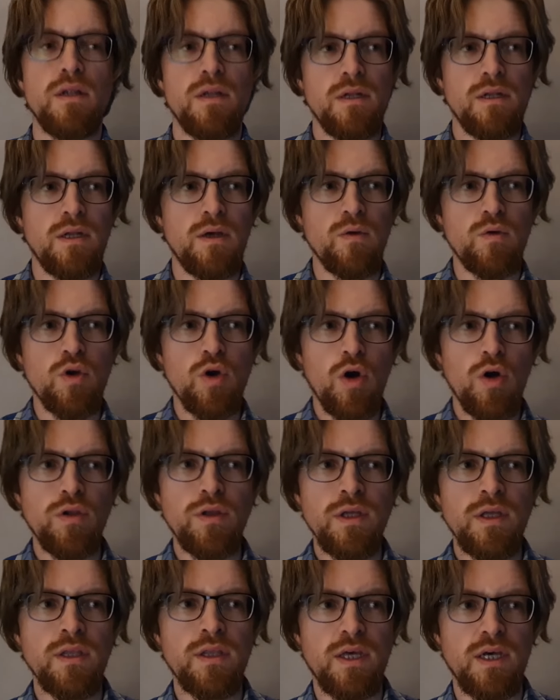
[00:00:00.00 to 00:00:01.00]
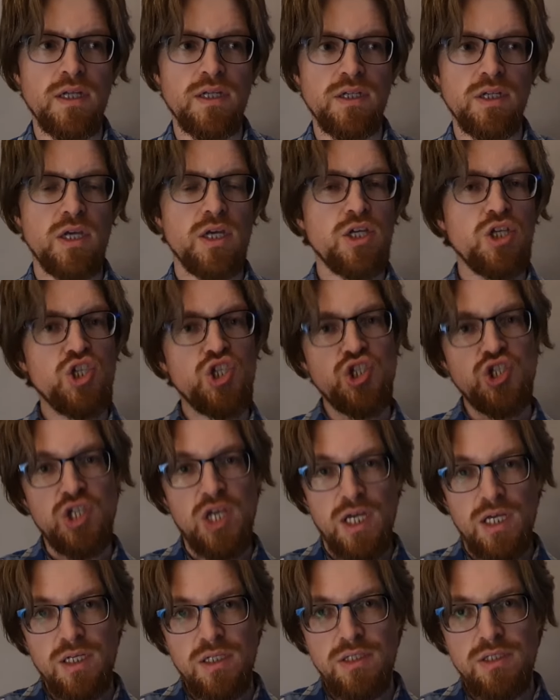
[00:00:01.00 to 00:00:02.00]
Now, calling that
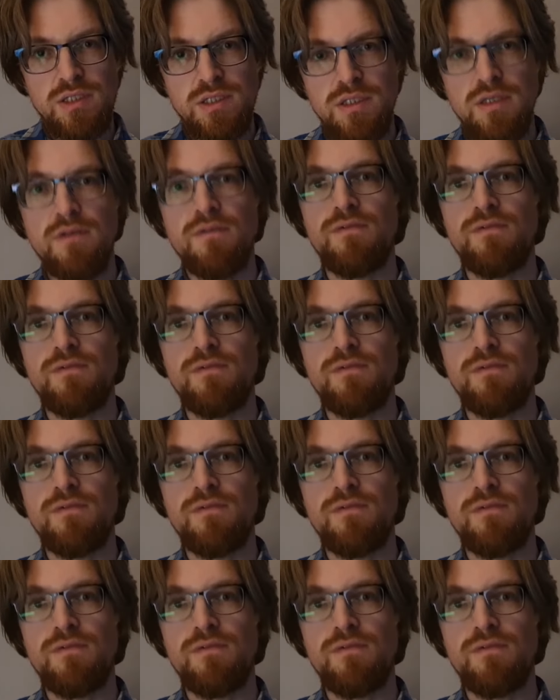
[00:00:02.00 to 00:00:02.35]
SHEX